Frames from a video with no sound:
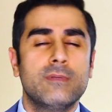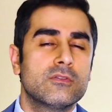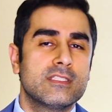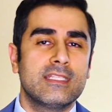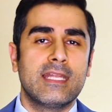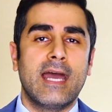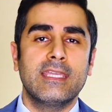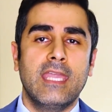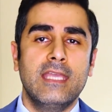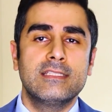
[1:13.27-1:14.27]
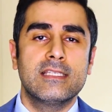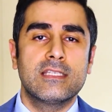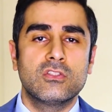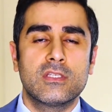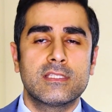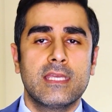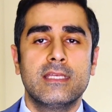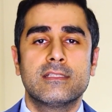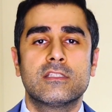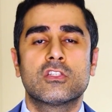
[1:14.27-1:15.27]
be able to deny cases and just say
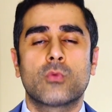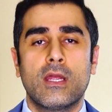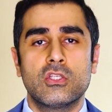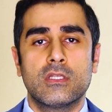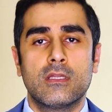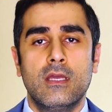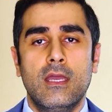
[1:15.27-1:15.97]
it's discretion.